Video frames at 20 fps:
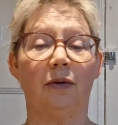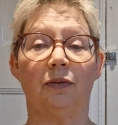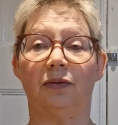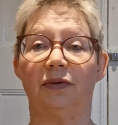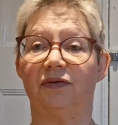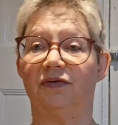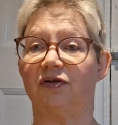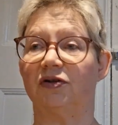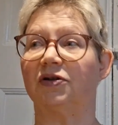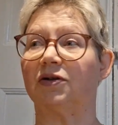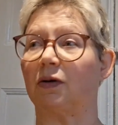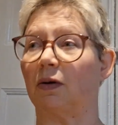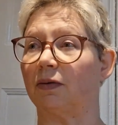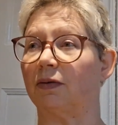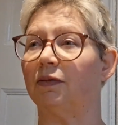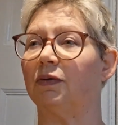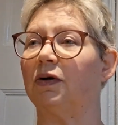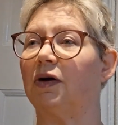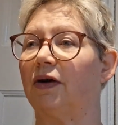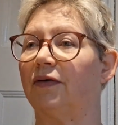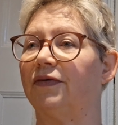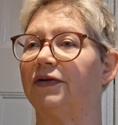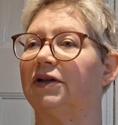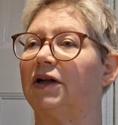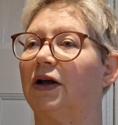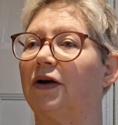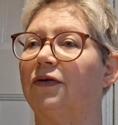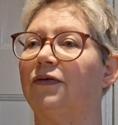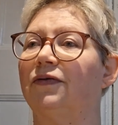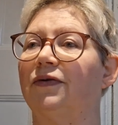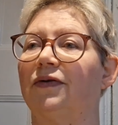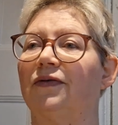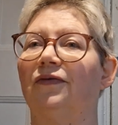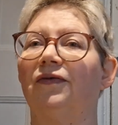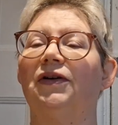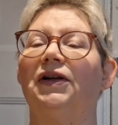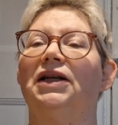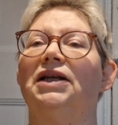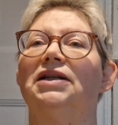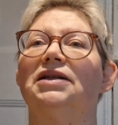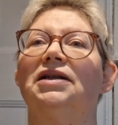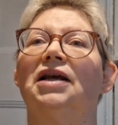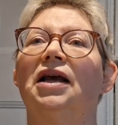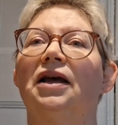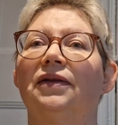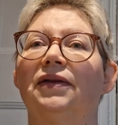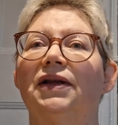We've just got them covered over with fleece.